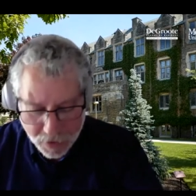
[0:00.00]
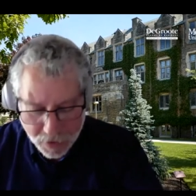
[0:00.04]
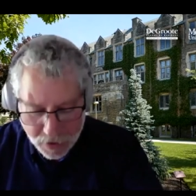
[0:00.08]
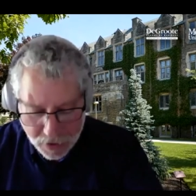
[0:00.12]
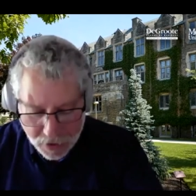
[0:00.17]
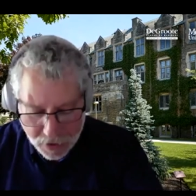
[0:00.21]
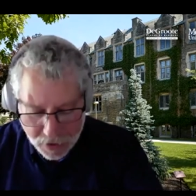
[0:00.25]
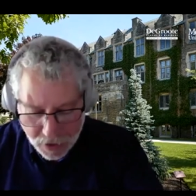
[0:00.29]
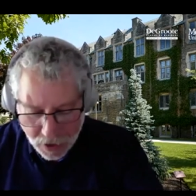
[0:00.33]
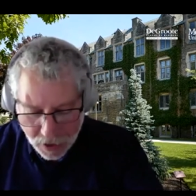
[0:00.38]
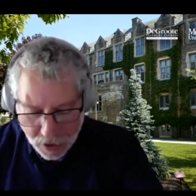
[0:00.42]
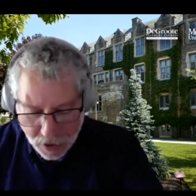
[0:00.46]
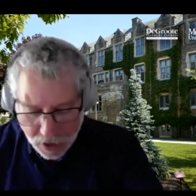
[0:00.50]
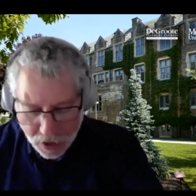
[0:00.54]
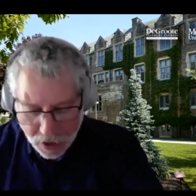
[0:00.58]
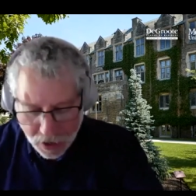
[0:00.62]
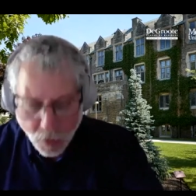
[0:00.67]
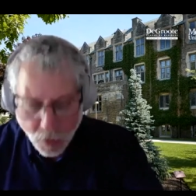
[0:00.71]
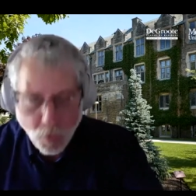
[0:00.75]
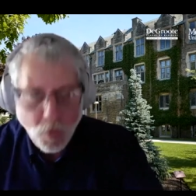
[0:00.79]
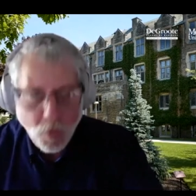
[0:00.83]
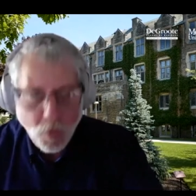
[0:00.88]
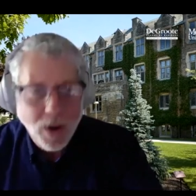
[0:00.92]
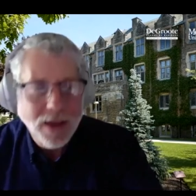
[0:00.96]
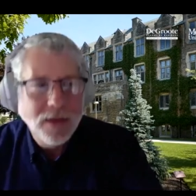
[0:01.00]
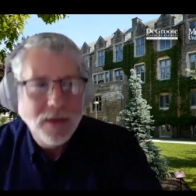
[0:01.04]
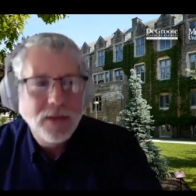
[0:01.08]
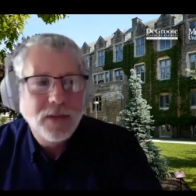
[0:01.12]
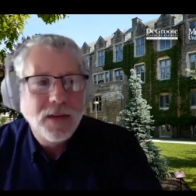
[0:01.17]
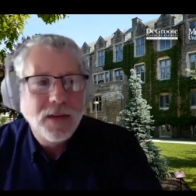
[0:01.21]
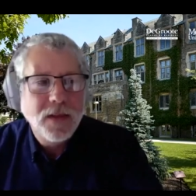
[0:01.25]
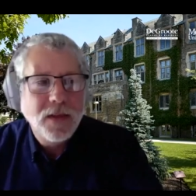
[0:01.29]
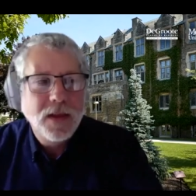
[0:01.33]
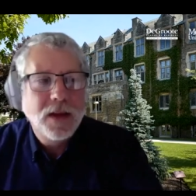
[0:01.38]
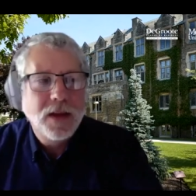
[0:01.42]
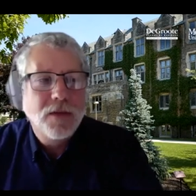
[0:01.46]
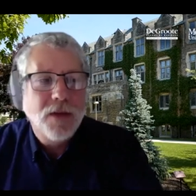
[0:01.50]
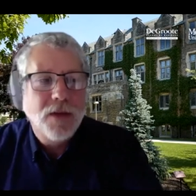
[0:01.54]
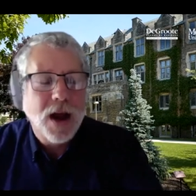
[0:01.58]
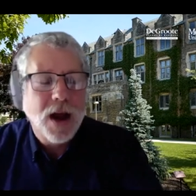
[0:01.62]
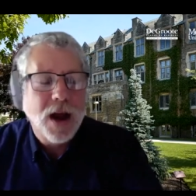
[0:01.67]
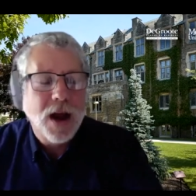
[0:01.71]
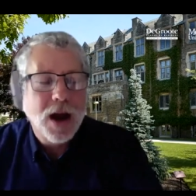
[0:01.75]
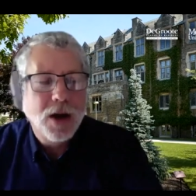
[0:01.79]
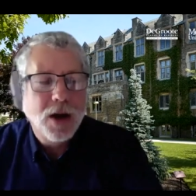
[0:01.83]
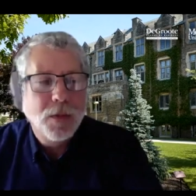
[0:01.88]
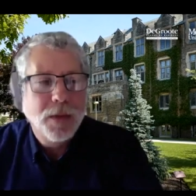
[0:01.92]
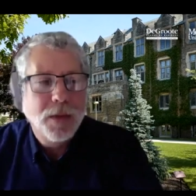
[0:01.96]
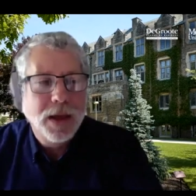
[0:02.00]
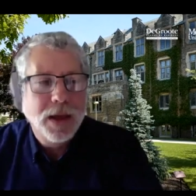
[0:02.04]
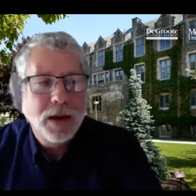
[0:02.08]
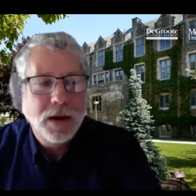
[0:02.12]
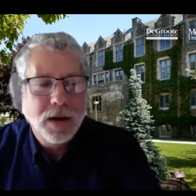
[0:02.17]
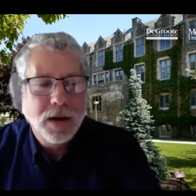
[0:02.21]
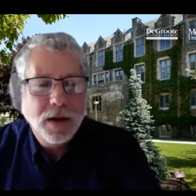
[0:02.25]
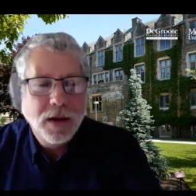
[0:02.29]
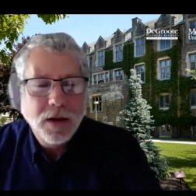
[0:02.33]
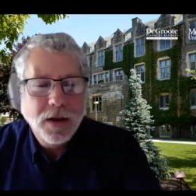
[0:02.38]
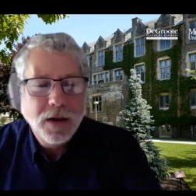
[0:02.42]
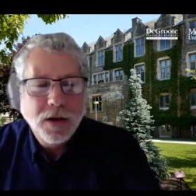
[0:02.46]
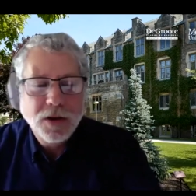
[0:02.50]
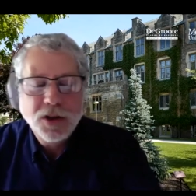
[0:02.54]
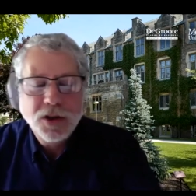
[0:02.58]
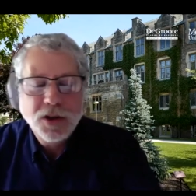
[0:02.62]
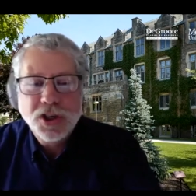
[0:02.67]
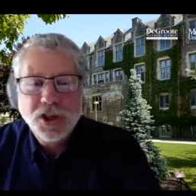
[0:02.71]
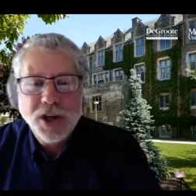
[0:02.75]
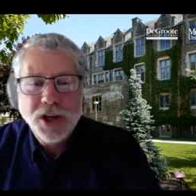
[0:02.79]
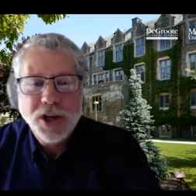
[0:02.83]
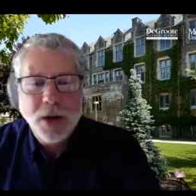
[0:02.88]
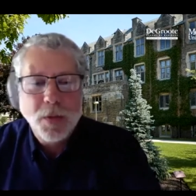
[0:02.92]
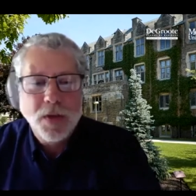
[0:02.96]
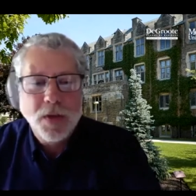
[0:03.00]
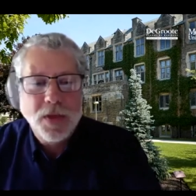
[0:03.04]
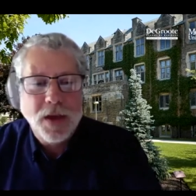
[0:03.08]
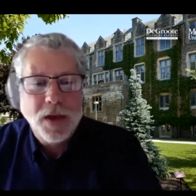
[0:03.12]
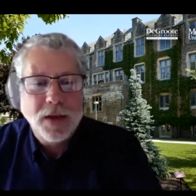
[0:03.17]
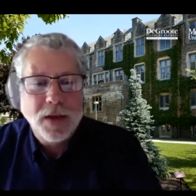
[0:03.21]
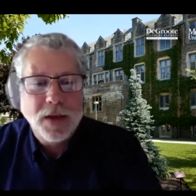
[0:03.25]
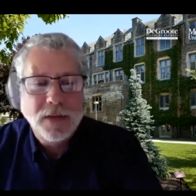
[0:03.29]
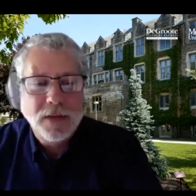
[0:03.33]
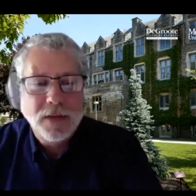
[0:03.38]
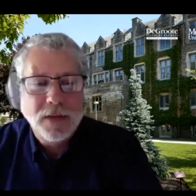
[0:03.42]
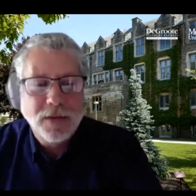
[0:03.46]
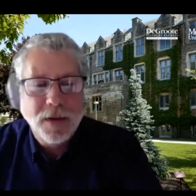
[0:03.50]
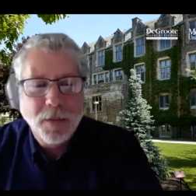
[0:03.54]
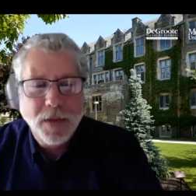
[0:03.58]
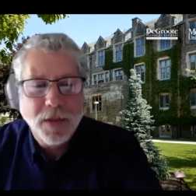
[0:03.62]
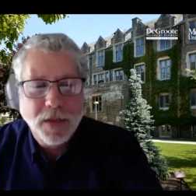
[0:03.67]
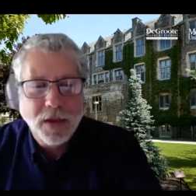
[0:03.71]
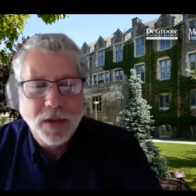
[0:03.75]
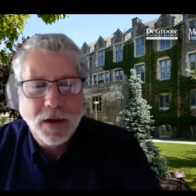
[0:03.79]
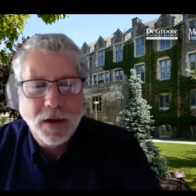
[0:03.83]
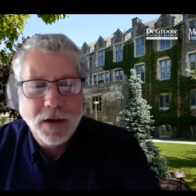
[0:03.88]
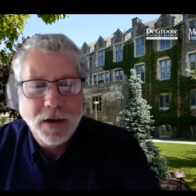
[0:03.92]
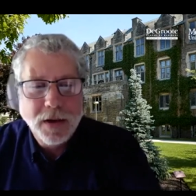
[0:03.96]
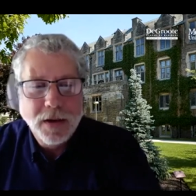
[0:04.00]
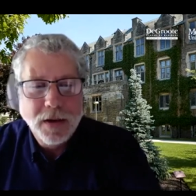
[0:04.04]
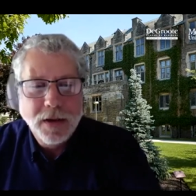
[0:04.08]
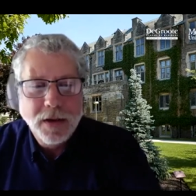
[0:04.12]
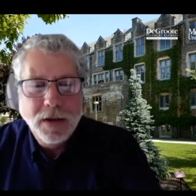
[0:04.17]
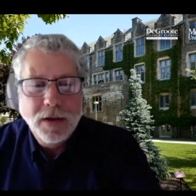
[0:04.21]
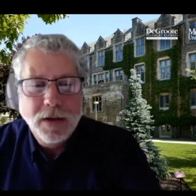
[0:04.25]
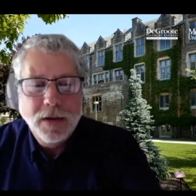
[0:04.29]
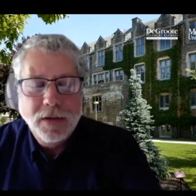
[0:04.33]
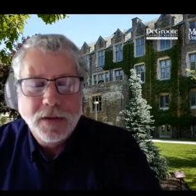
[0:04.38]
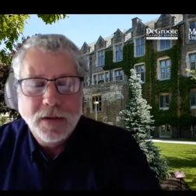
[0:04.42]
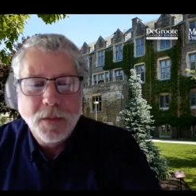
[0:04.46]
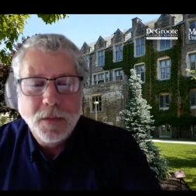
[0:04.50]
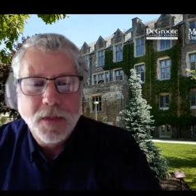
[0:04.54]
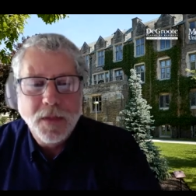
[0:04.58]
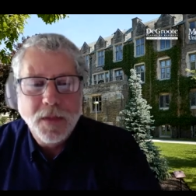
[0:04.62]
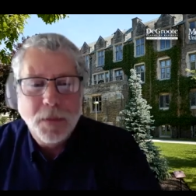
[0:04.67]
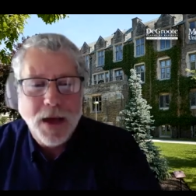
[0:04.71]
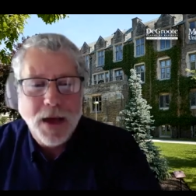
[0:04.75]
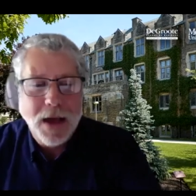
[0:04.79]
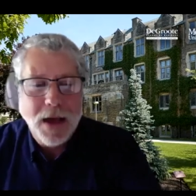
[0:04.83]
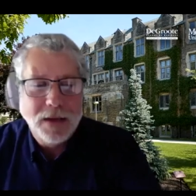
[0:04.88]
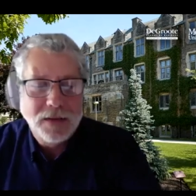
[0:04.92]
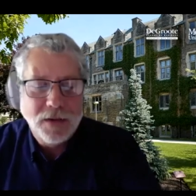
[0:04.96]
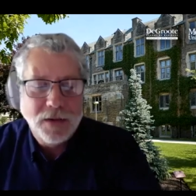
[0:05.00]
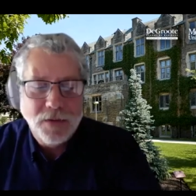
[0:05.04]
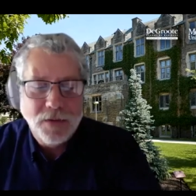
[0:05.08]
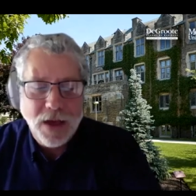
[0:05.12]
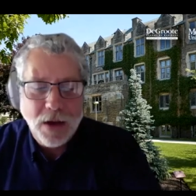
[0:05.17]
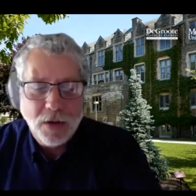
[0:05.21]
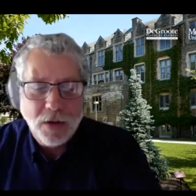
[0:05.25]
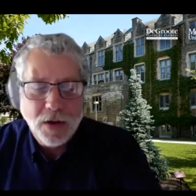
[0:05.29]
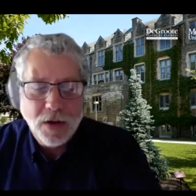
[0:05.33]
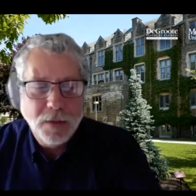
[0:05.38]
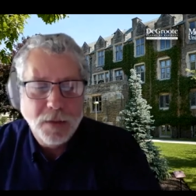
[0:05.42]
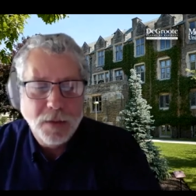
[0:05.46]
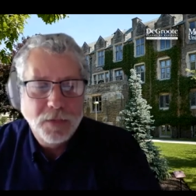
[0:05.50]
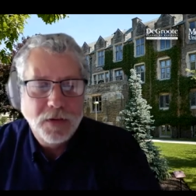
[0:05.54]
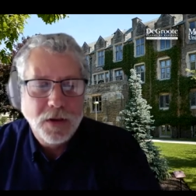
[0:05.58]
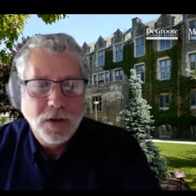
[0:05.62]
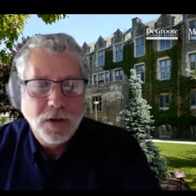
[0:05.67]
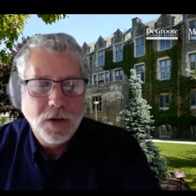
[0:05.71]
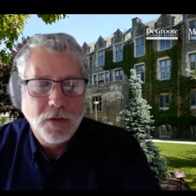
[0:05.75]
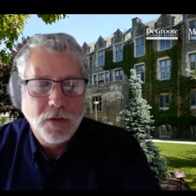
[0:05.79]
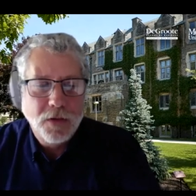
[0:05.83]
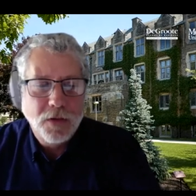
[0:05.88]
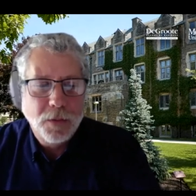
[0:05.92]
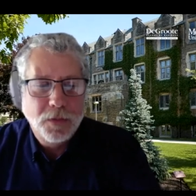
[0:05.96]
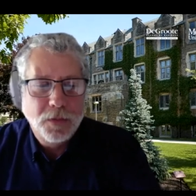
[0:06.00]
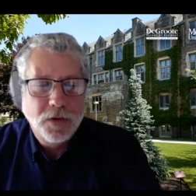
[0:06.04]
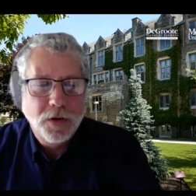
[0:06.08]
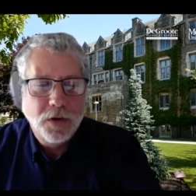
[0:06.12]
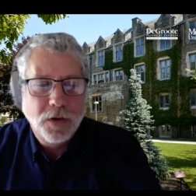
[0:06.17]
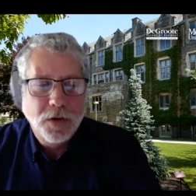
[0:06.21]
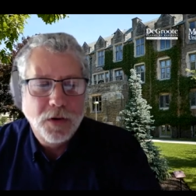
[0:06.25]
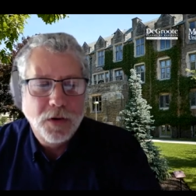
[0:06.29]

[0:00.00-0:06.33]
uh, wins in the environment. Could you share with us some of the some of the positive outcomes that you've observed?